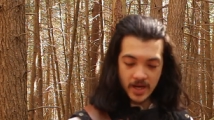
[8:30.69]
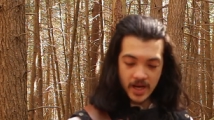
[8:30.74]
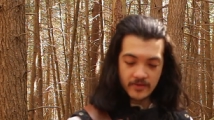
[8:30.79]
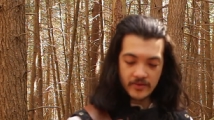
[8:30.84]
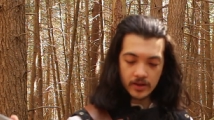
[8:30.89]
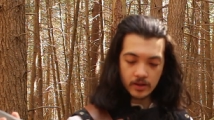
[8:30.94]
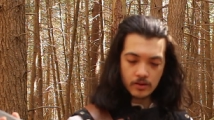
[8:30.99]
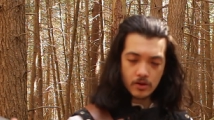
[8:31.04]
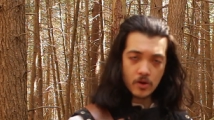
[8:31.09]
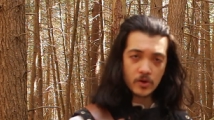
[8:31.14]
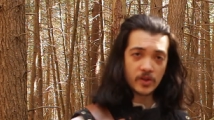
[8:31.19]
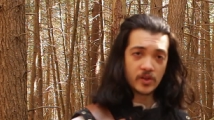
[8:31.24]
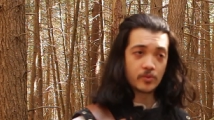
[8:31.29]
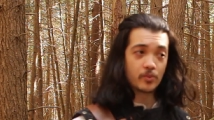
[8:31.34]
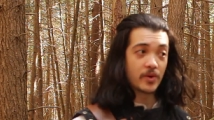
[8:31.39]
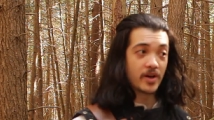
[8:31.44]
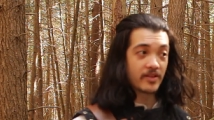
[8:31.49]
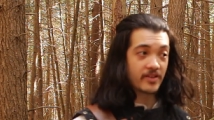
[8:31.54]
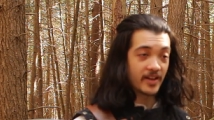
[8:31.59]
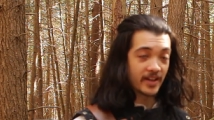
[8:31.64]
and then coated
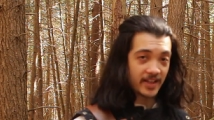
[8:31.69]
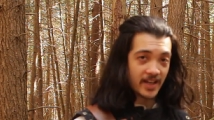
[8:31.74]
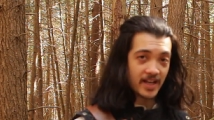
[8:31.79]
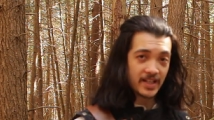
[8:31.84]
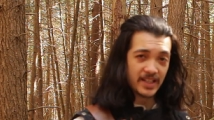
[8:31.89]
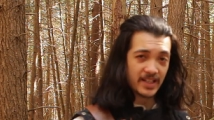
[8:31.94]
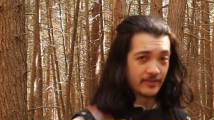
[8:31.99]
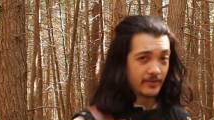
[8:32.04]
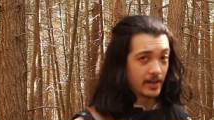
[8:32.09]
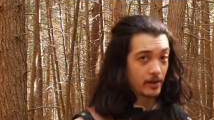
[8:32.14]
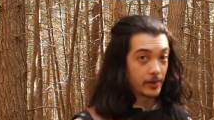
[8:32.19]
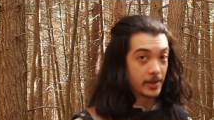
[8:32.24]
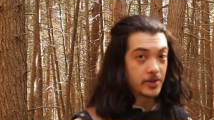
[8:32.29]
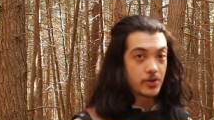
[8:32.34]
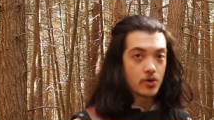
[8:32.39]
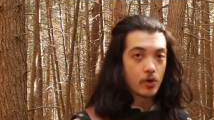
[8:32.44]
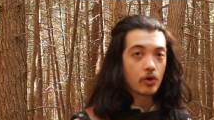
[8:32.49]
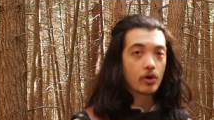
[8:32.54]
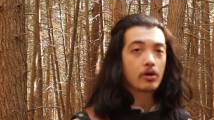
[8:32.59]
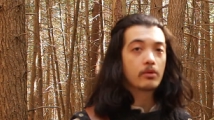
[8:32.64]
with, again, a very
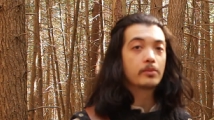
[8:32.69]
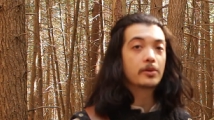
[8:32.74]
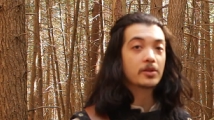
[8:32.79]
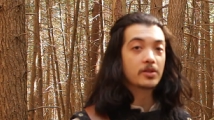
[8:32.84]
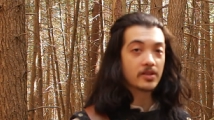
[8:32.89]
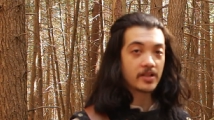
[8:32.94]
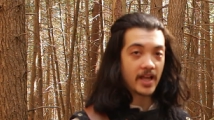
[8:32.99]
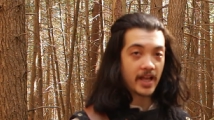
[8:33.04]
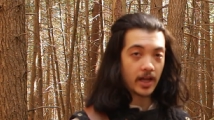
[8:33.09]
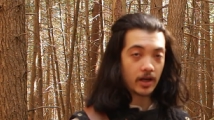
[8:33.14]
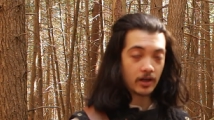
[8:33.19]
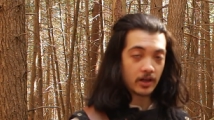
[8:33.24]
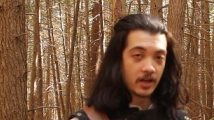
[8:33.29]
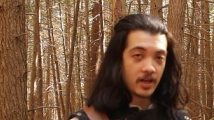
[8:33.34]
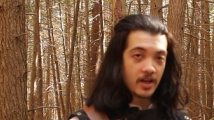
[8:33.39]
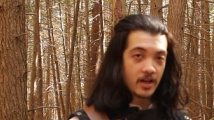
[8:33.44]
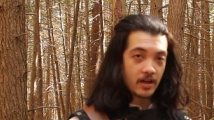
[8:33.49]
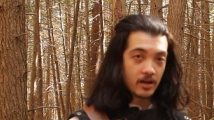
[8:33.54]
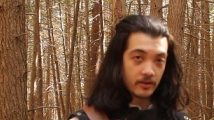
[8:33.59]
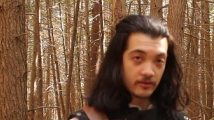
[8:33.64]
durable layer
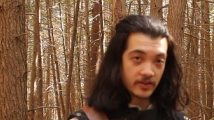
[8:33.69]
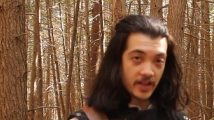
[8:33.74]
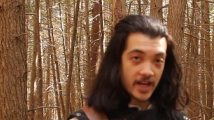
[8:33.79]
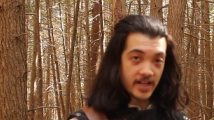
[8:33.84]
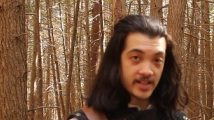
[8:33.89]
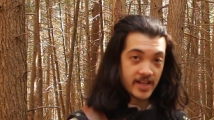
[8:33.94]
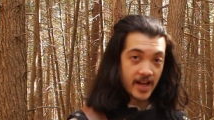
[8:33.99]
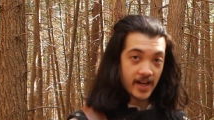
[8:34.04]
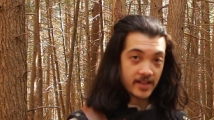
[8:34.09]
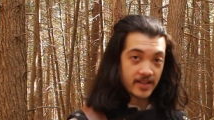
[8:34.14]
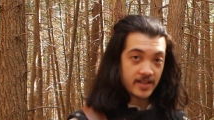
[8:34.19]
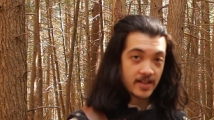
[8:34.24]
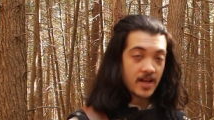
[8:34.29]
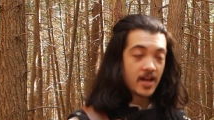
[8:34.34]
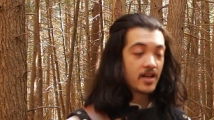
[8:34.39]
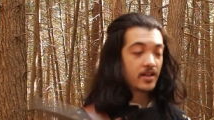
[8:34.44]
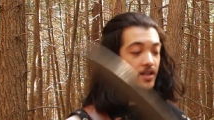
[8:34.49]
of latex.